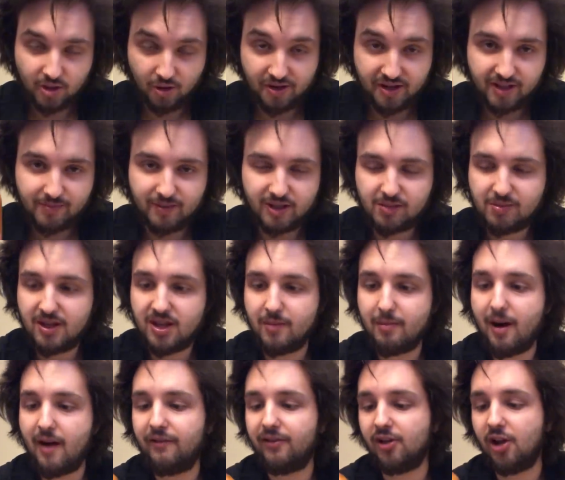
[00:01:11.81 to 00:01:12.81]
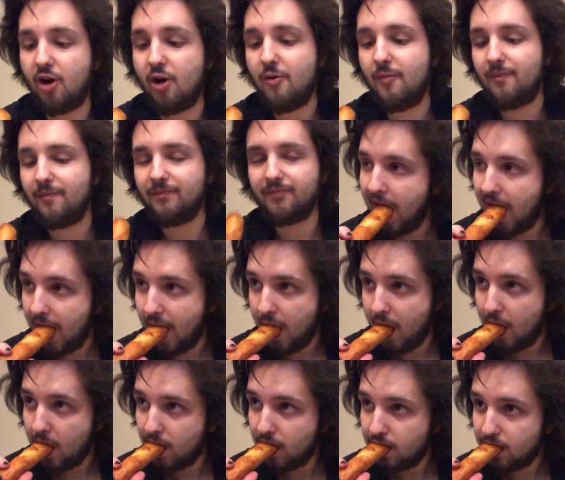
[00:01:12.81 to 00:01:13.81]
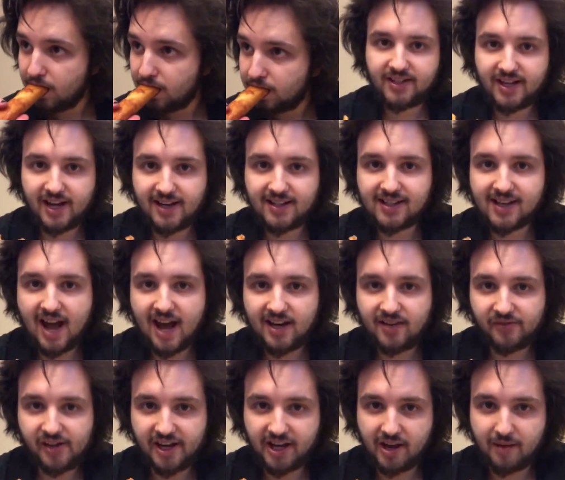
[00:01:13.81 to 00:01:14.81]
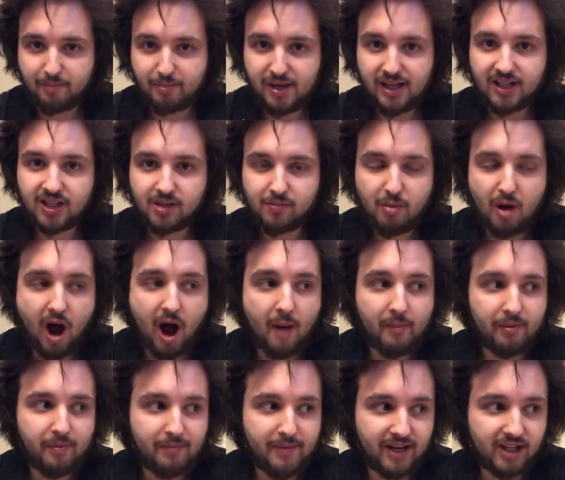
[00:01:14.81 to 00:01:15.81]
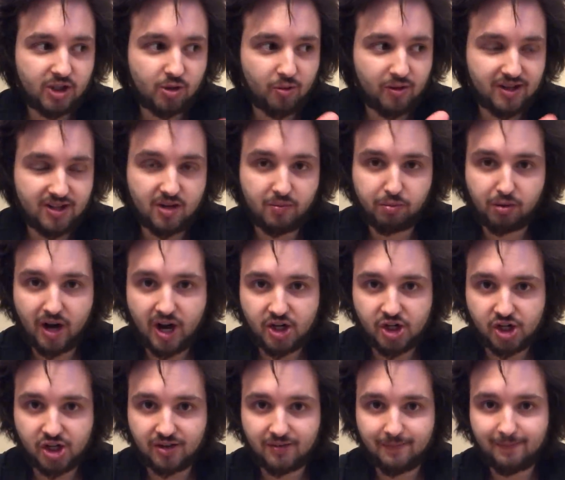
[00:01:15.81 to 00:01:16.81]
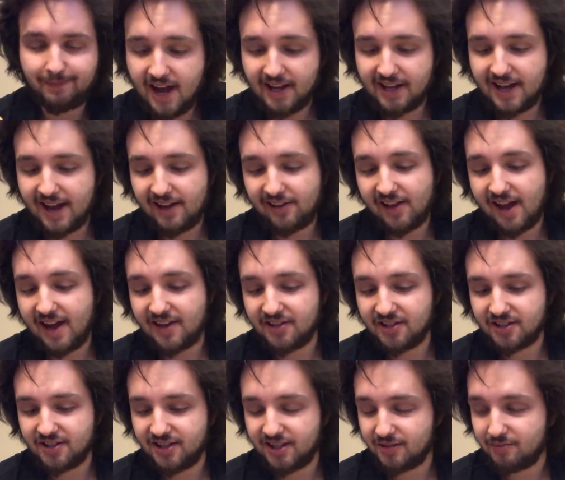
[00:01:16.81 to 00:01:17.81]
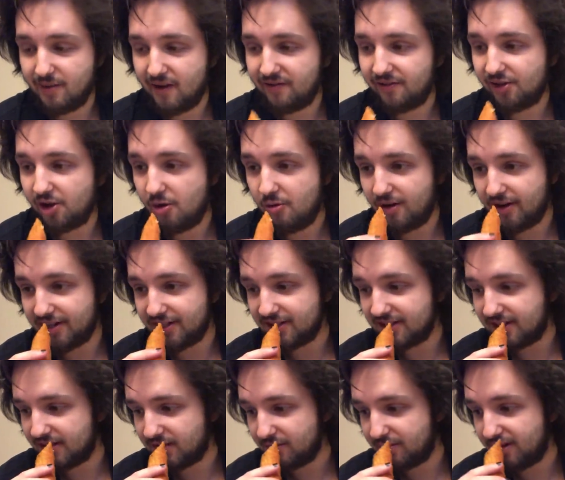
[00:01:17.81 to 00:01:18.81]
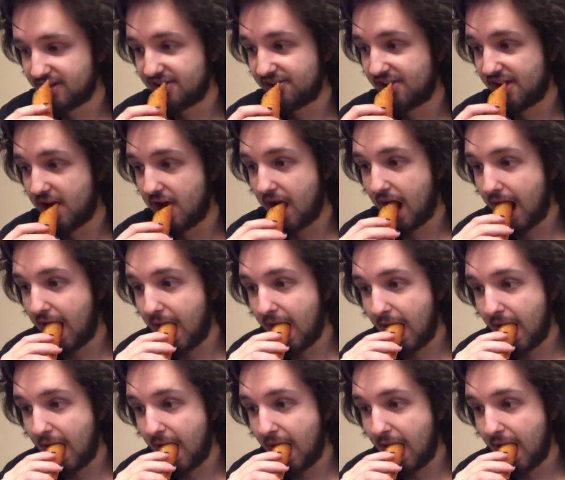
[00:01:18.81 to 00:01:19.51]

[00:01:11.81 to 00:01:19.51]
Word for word: So this must be the buffalo. Tastes kind of like a pizza pop mixed with depression. I can't lie, this, this buffalo one is, is pretty lit.